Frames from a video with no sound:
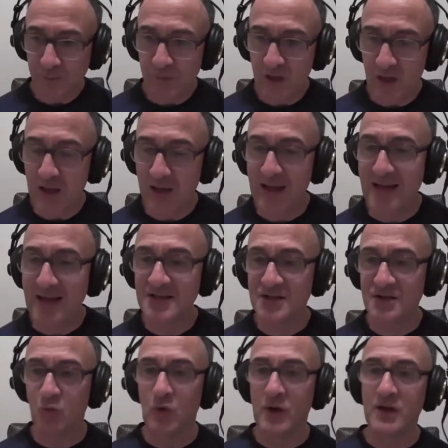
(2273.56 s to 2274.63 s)
last
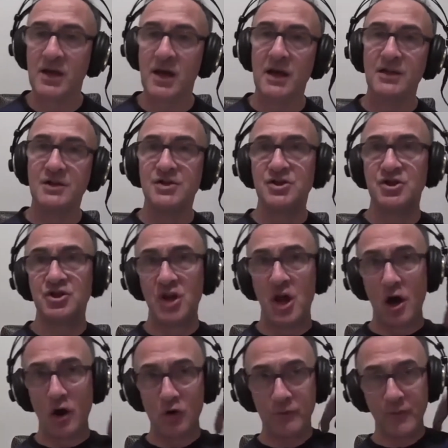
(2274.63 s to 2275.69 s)
weekend's
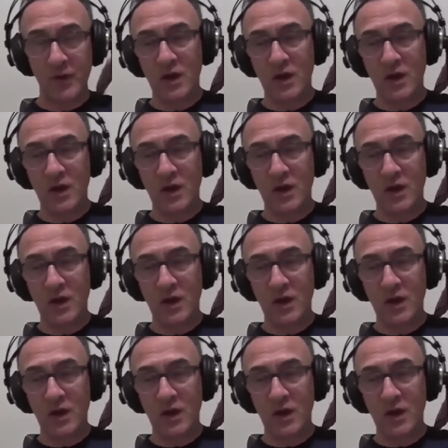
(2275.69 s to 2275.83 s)
show,